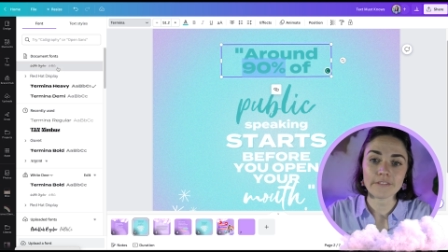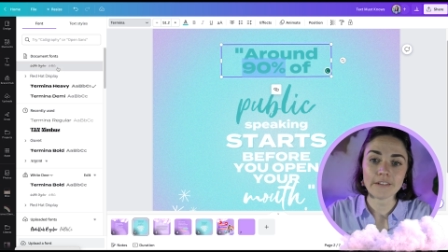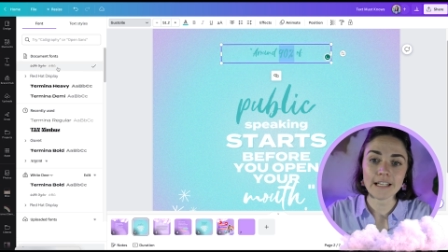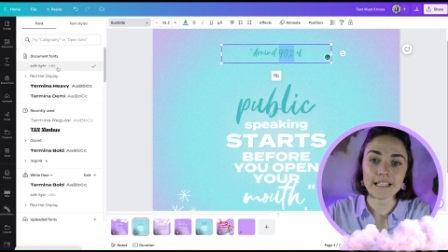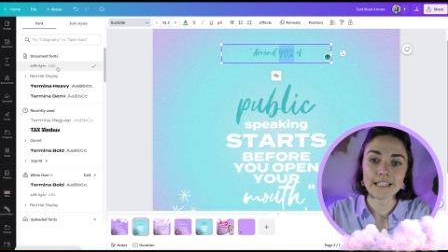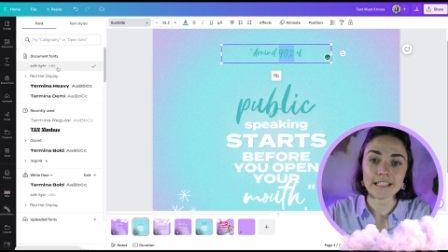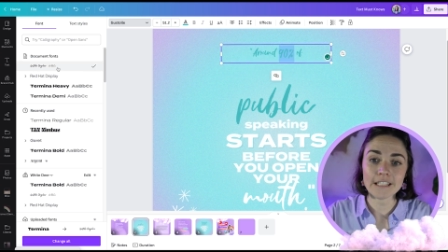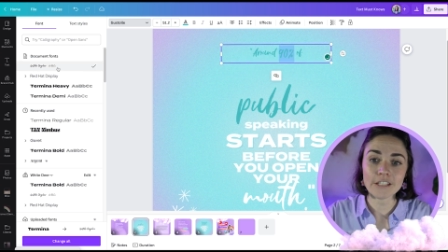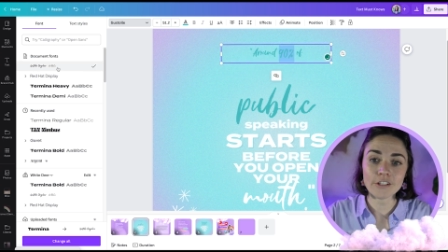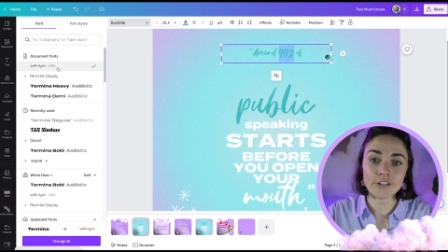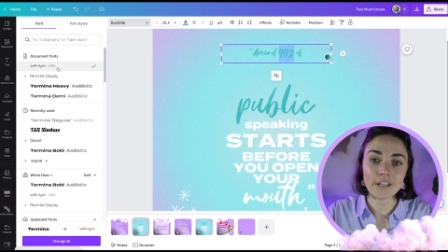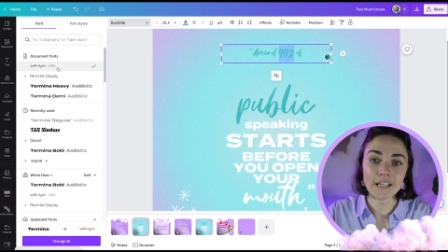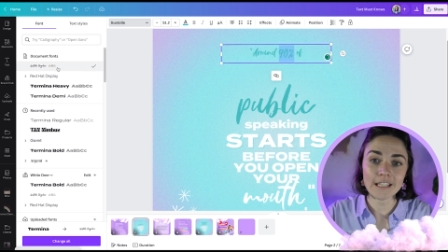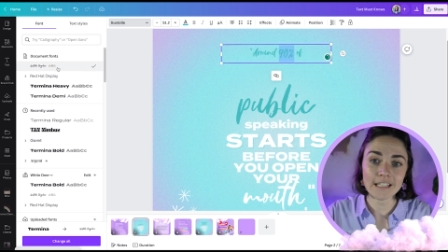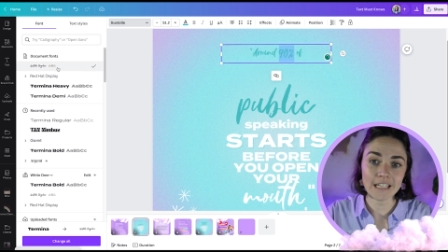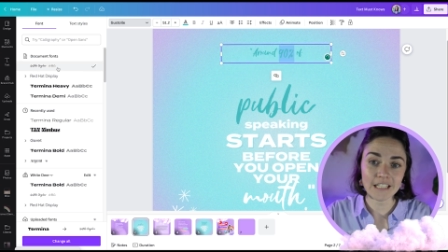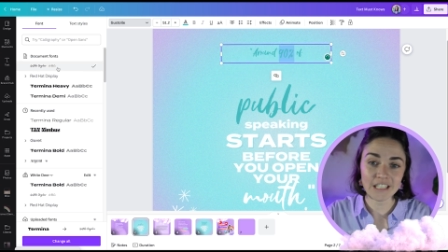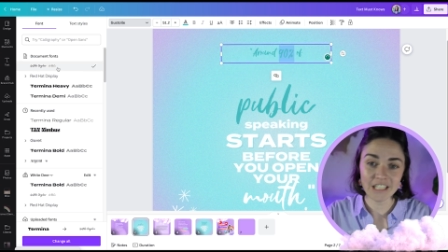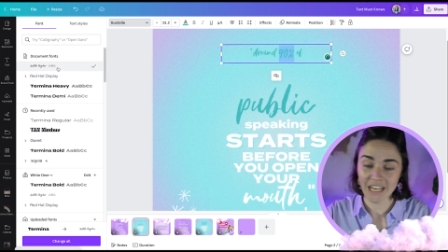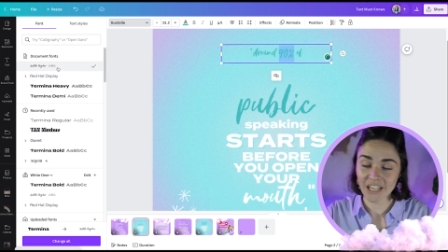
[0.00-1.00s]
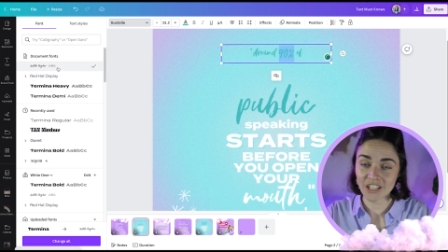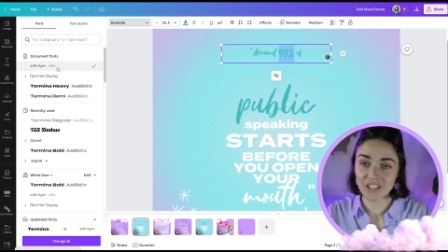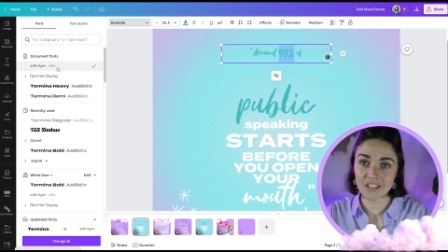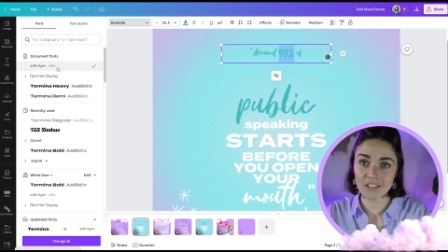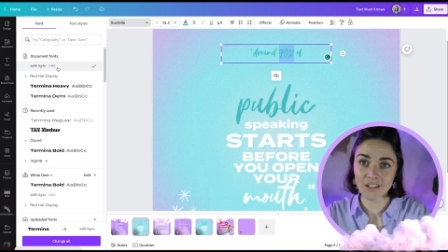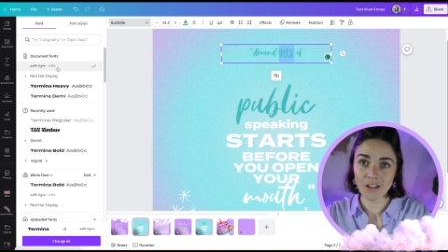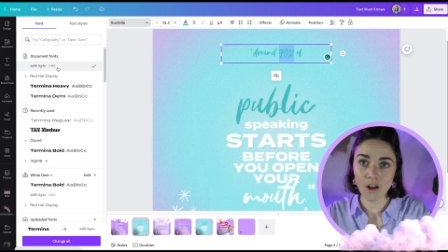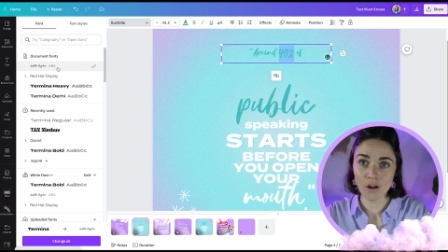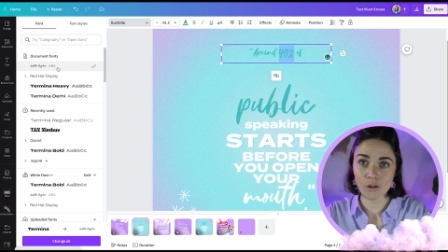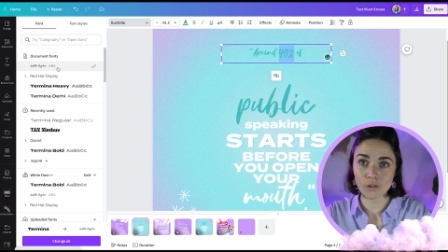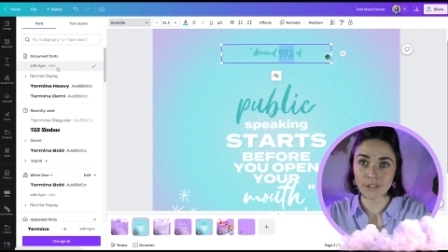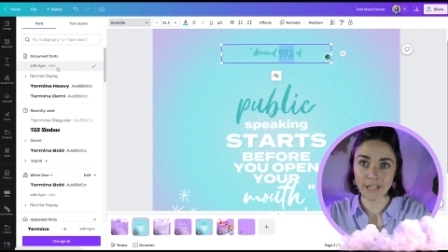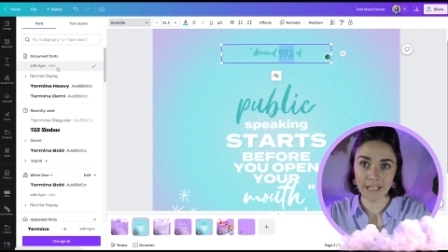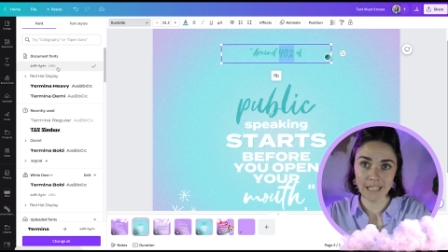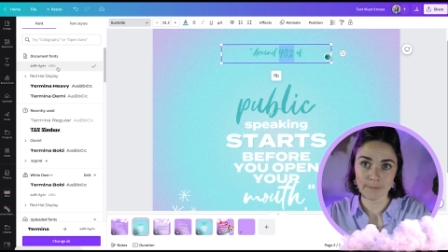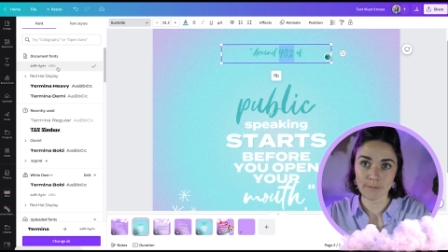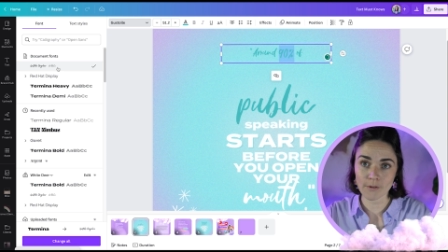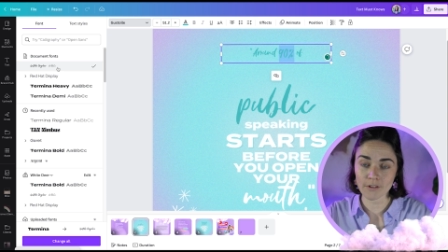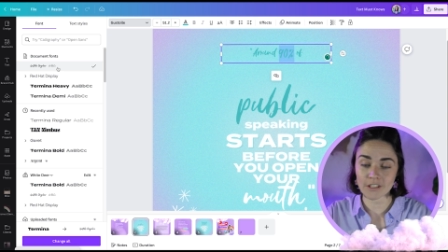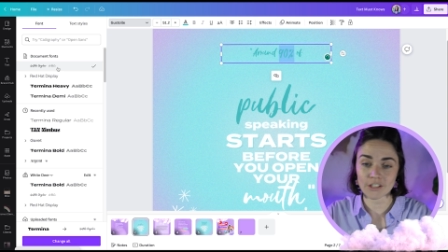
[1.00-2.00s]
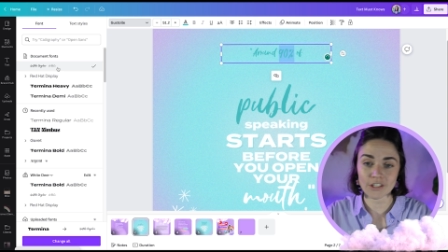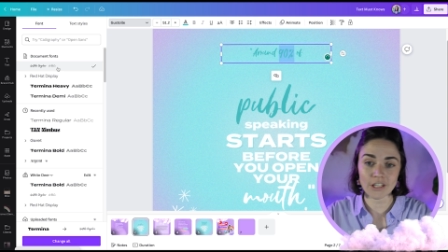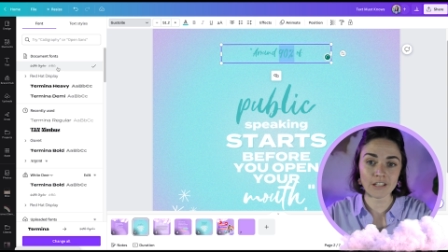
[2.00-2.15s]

If I do this, it changes the whole text box.